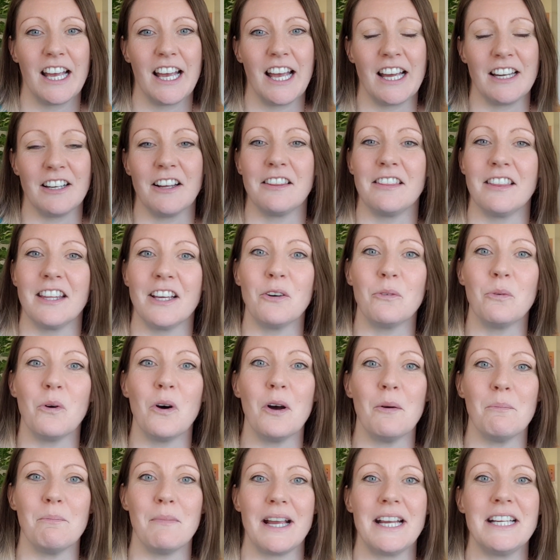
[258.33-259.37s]
And I think what
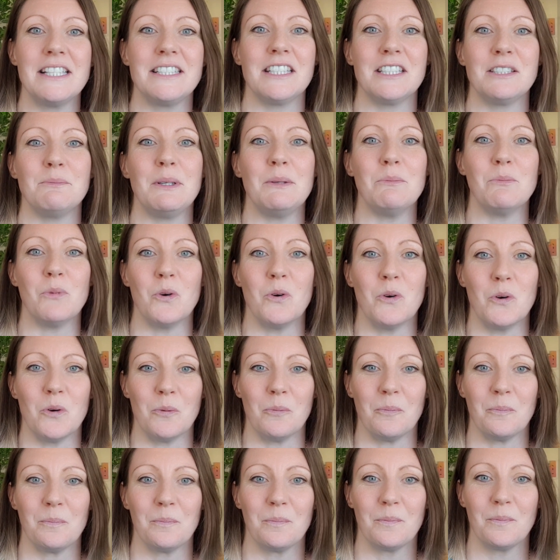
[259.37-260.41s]
amazes me more
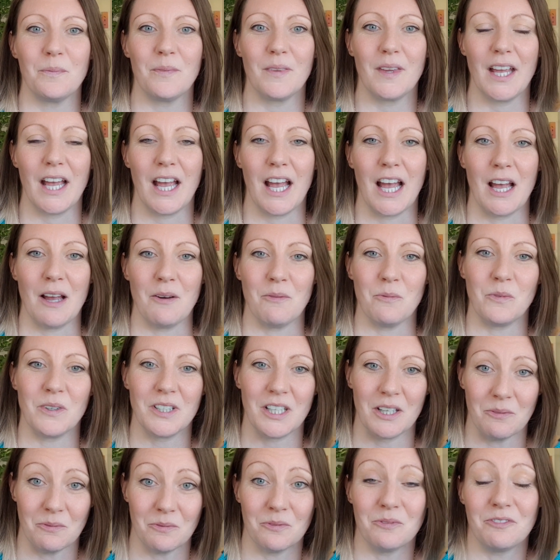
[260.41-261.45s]
um, when,
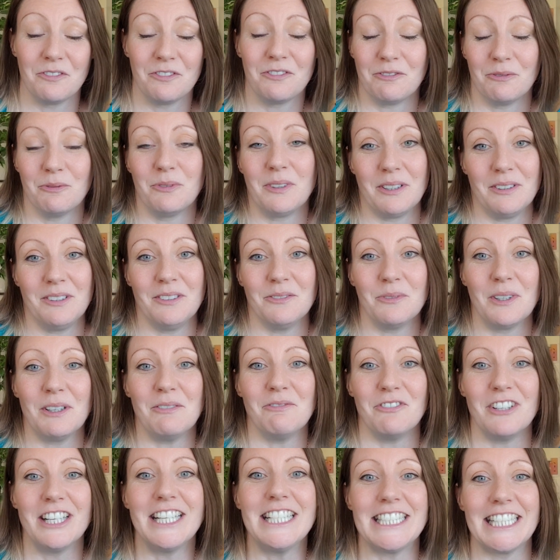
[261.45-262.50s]
when, when
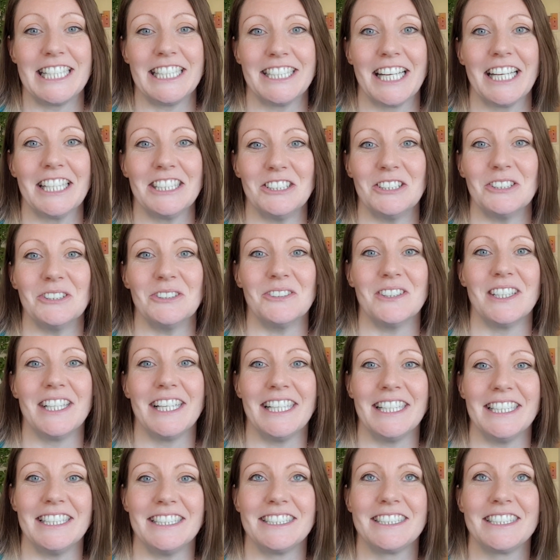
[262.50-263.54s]
reading Daniel
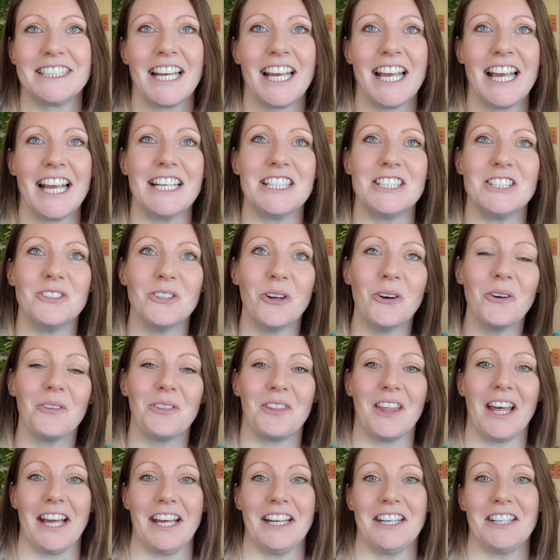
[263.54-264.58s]
is, is not
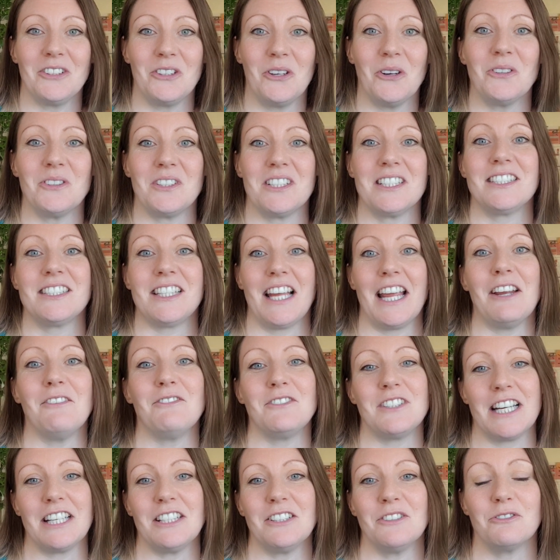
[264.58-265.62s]
that God saved
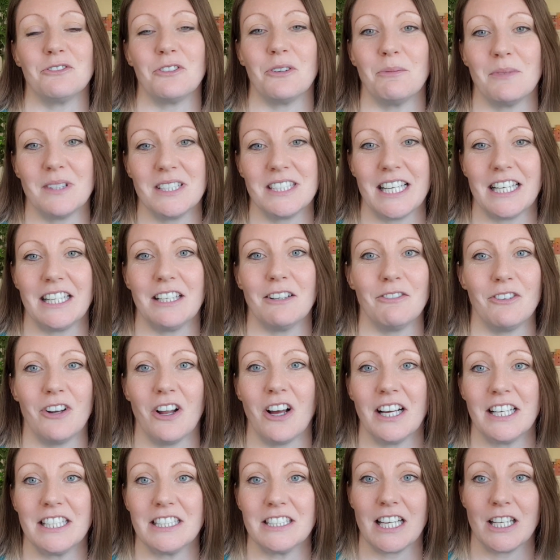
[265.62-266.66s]
Daniel from the den of
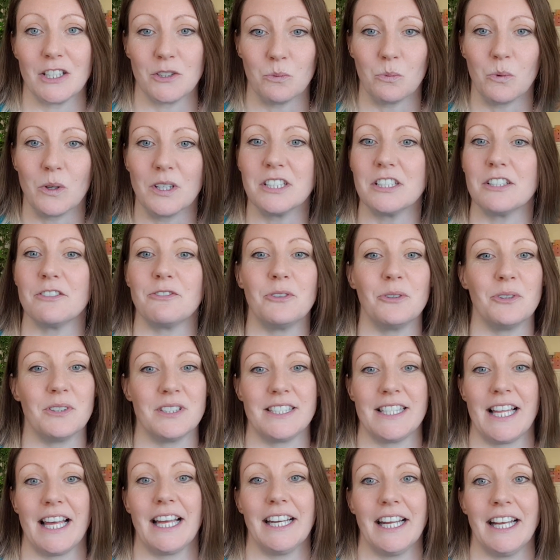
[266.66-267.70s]
lions, as wonderful as
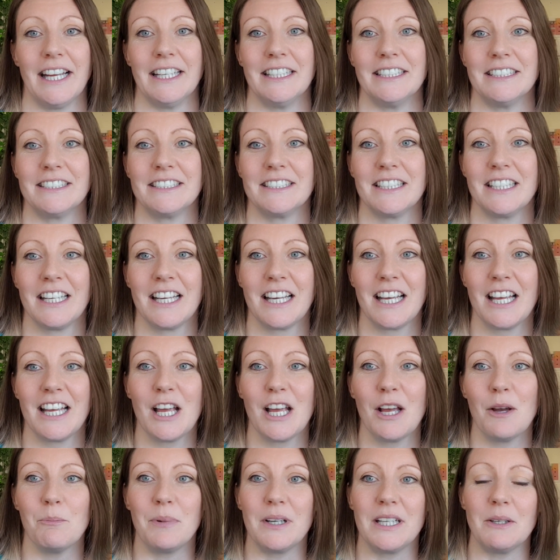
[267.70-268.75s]
that is,
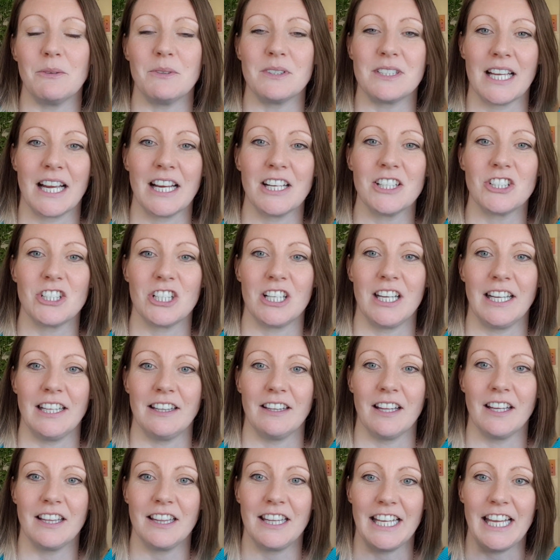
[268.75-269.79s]
but it was actually
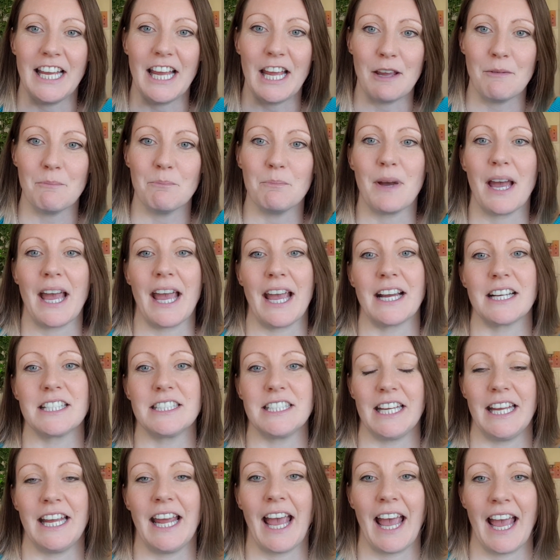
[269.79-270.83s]
that the impact
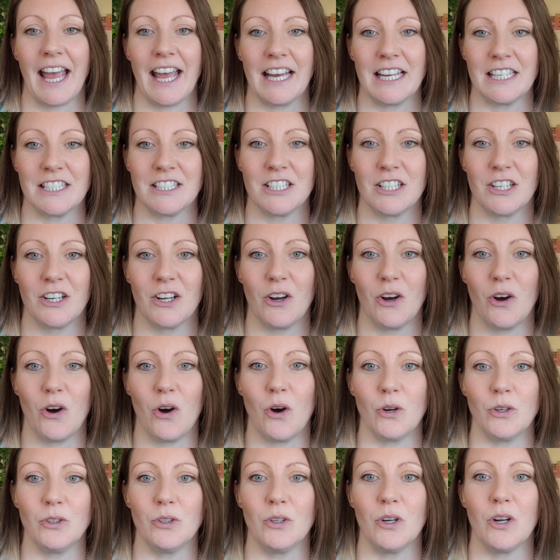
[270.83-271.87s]
he had
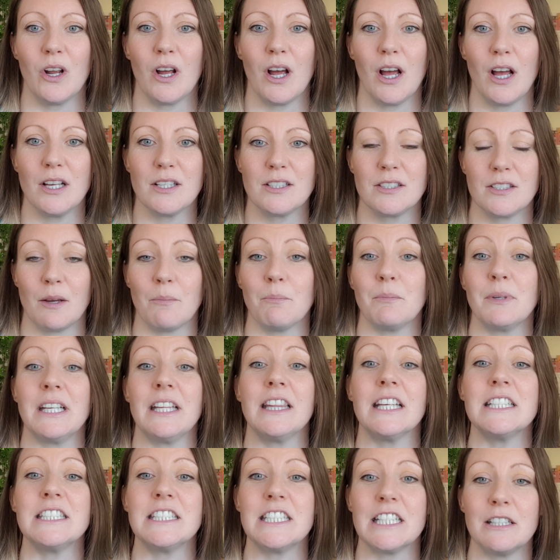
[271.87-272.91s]
on somebody
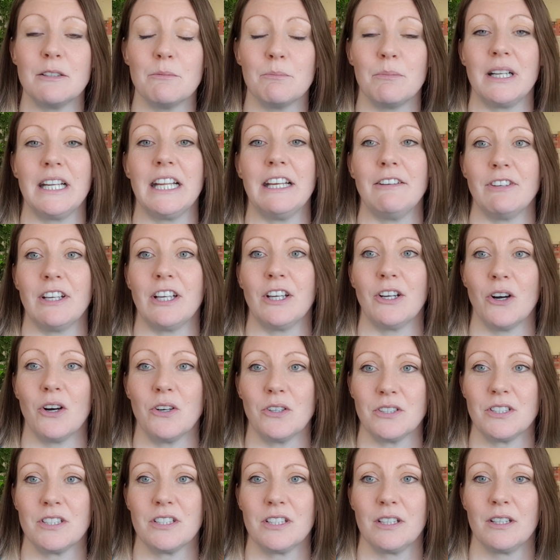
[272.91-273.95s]
that didn't believe in
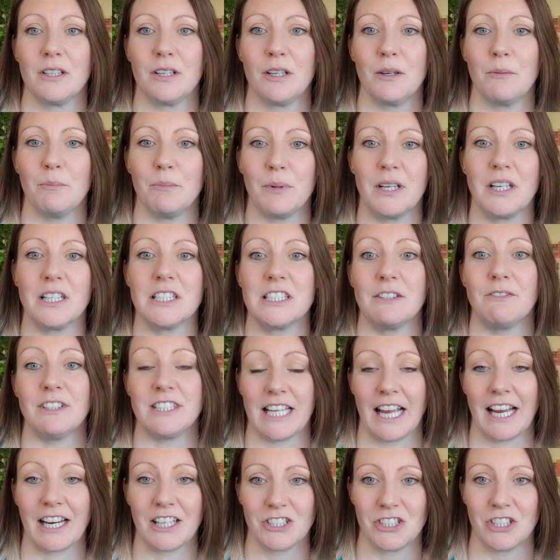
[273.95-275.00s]
God because of his
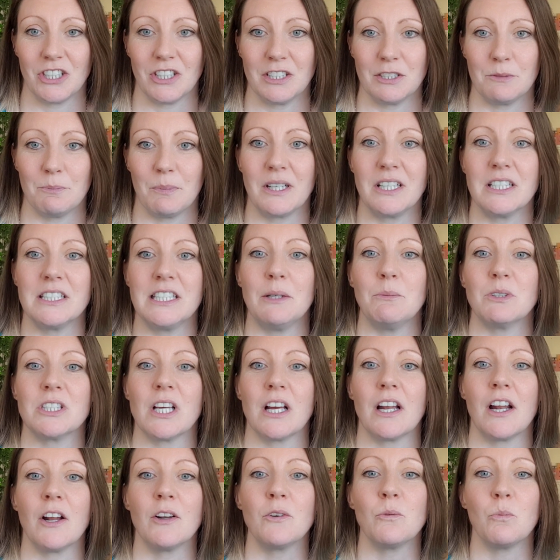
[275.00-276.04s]
actions, because he was
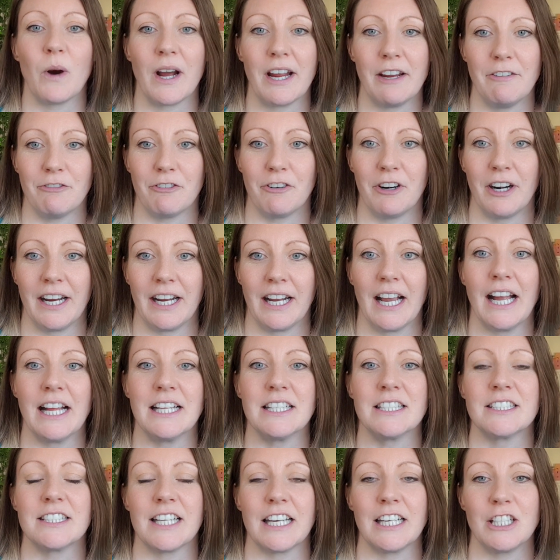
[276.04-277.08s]
unwavering
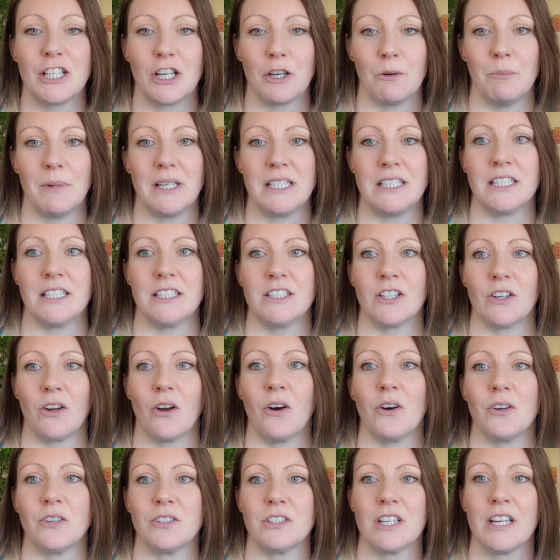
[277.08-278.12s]
and stayed committed to
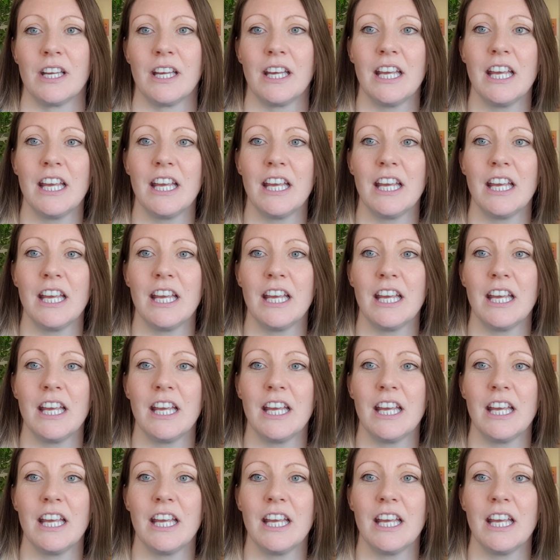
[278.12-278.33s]
God.